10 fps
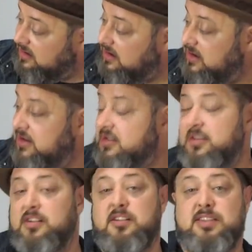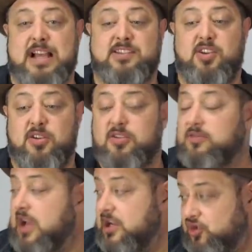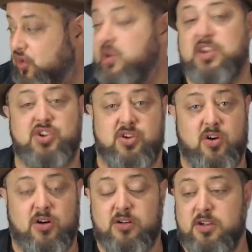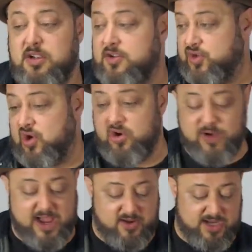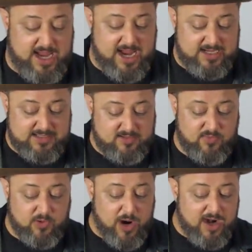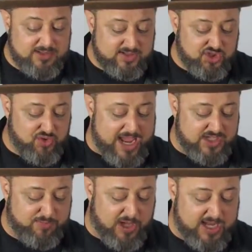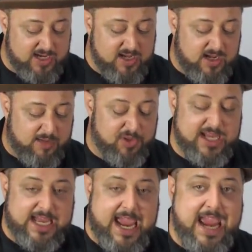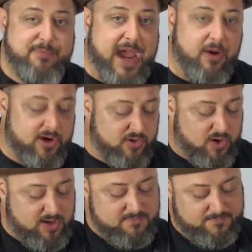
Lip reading: about. That's your kind of traditional turnaround, and it requires a stretch, but I'm playing an A power chord.